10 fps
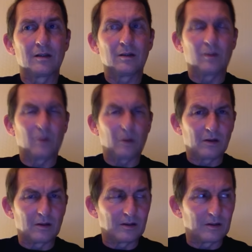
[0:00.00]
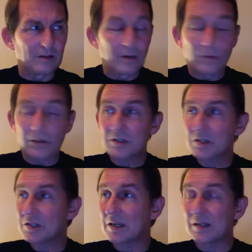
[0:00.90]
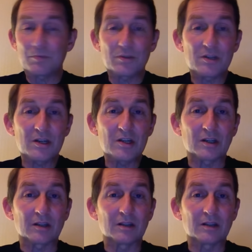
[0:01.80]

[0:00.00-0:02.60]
What? Well, this is standard procedure.